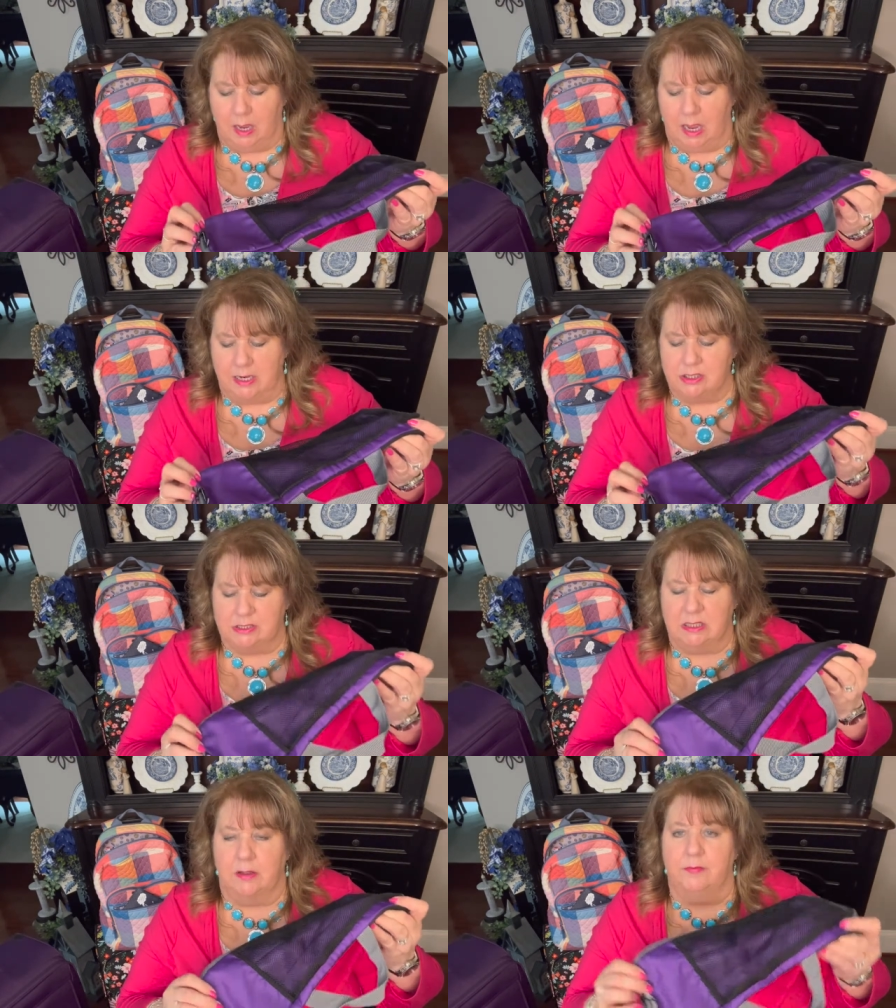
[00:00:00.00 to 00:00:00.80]
I
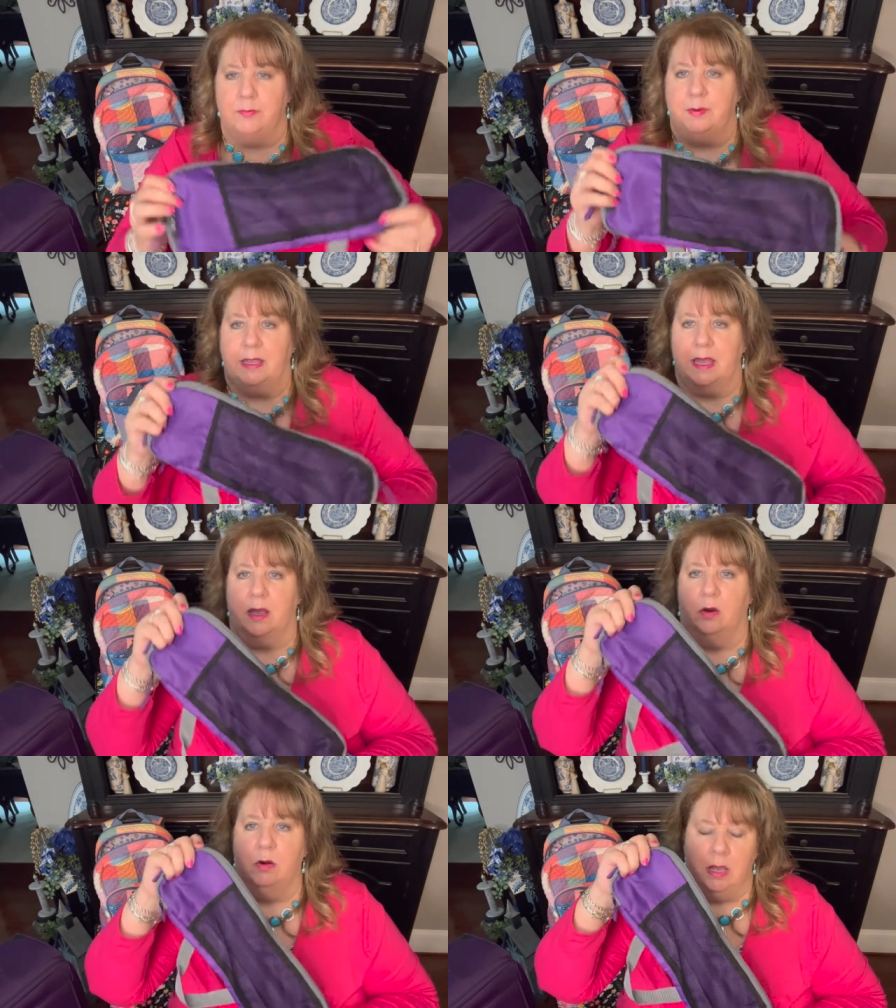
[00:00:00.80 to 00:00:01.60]
just love the
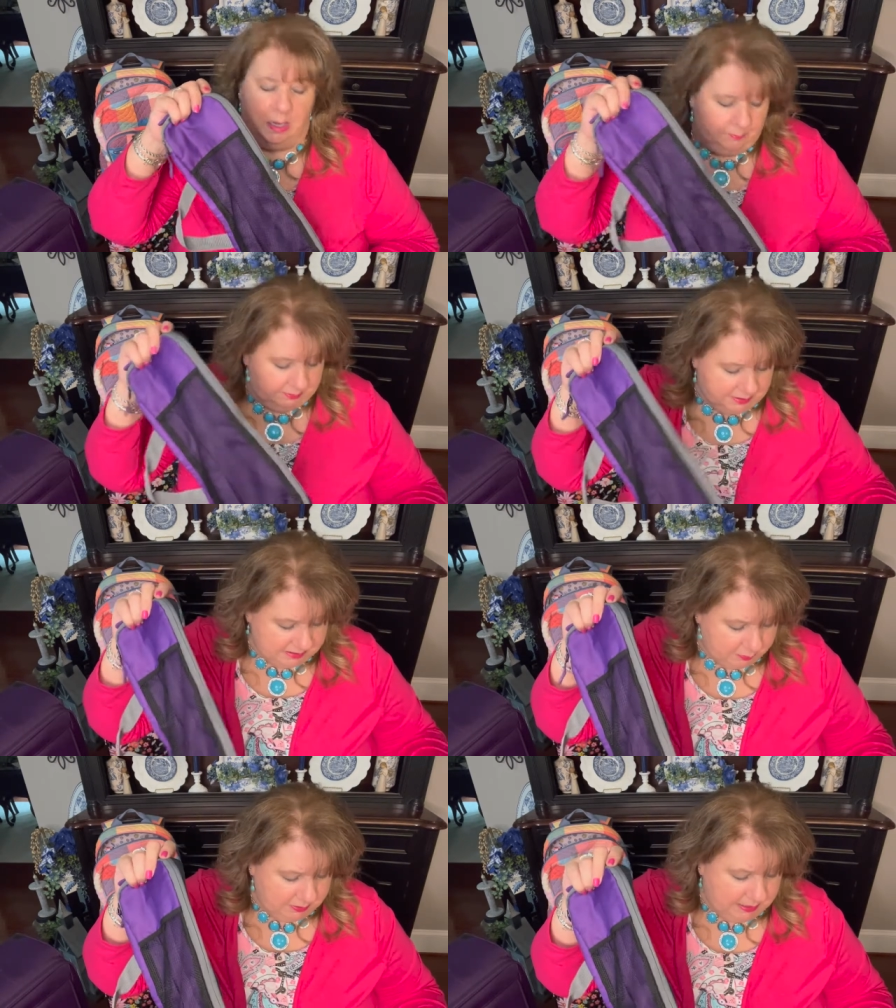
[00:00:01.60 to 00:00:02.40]
Bagail. But
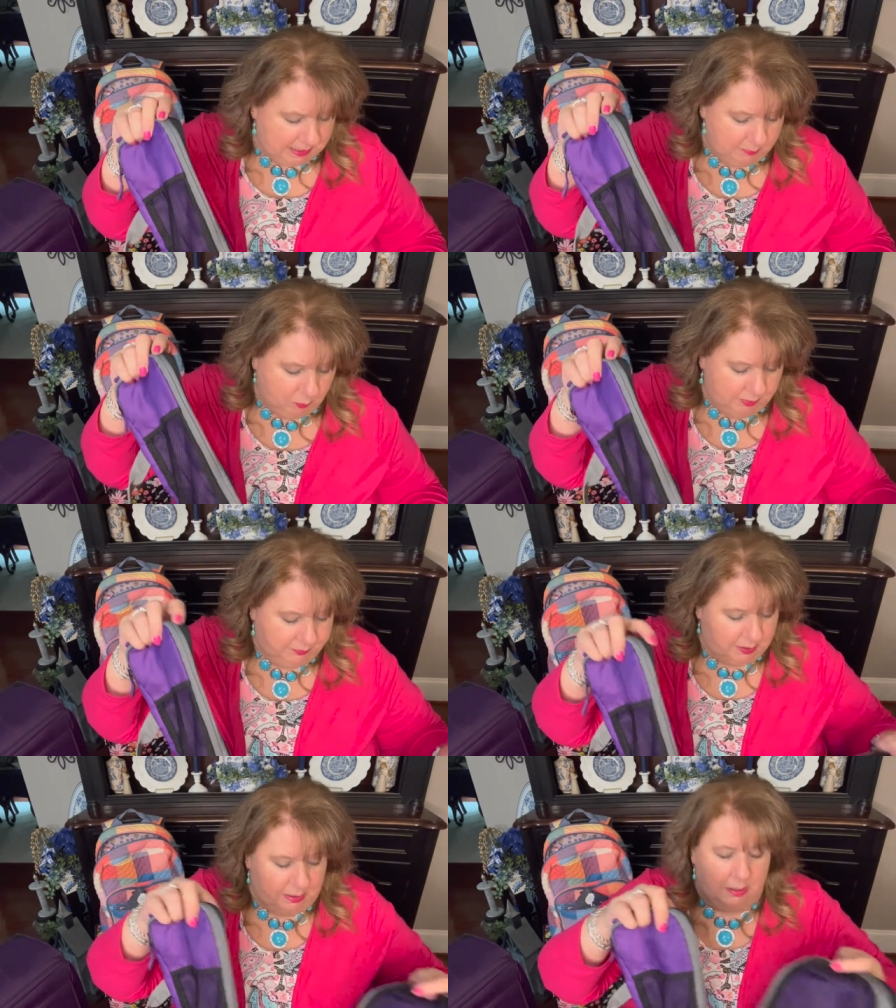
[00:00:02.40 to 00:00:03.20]
this one came
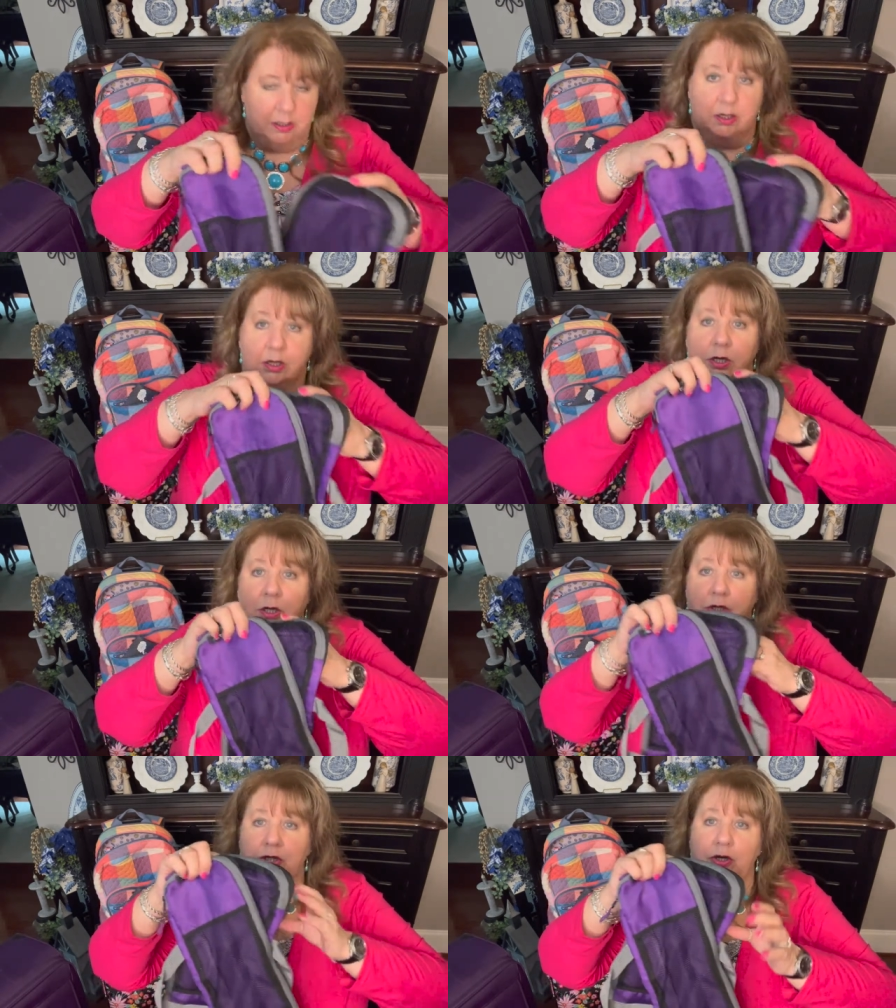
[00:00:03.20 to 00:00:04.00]
with uh,
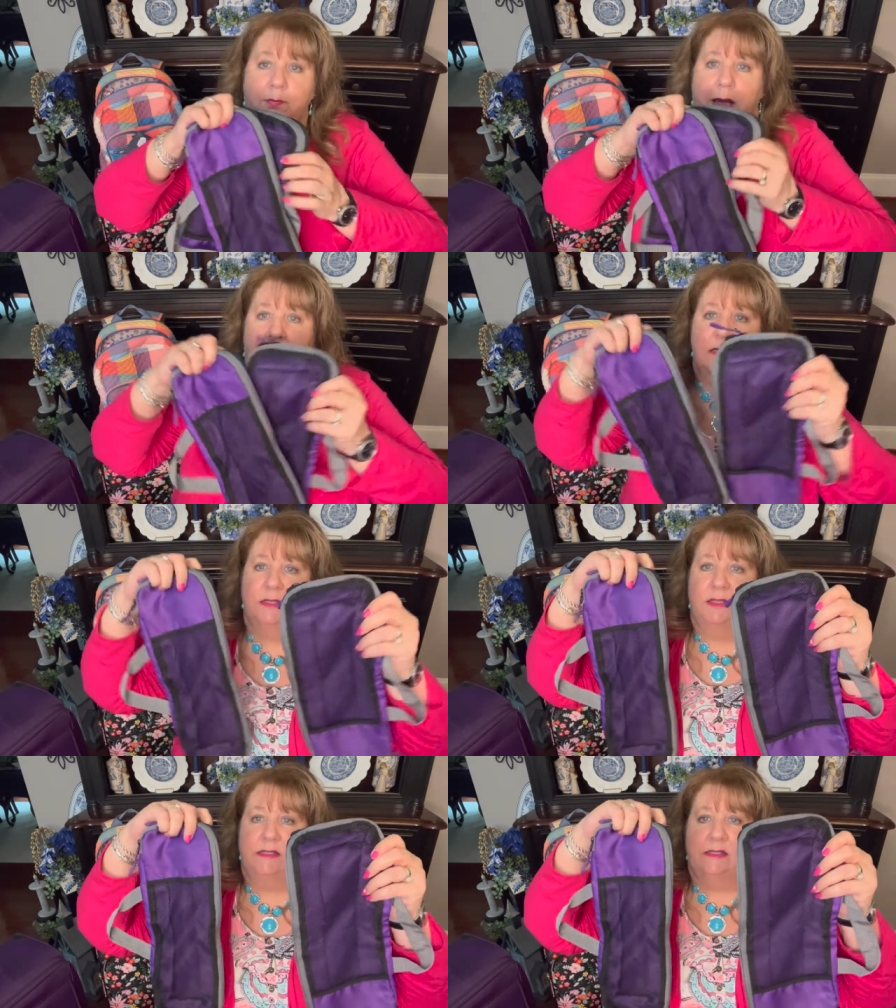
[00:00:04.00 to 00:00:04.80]
two bags
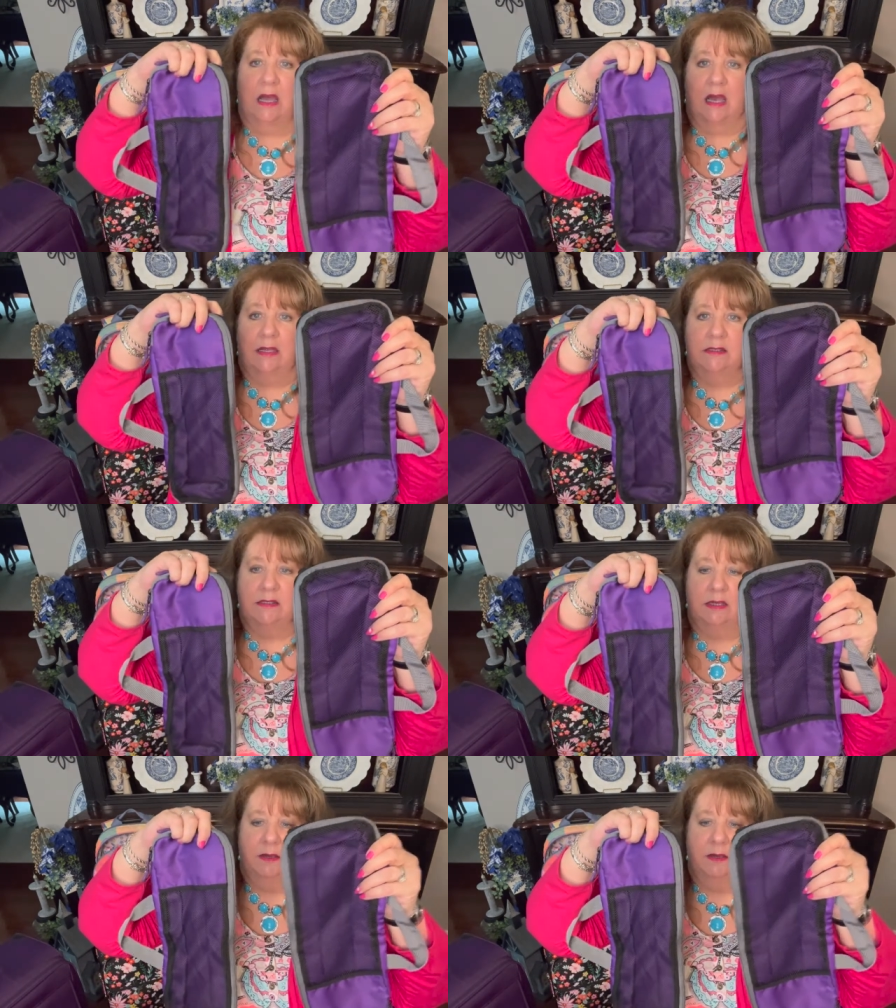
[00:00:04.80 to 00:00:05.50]
this size,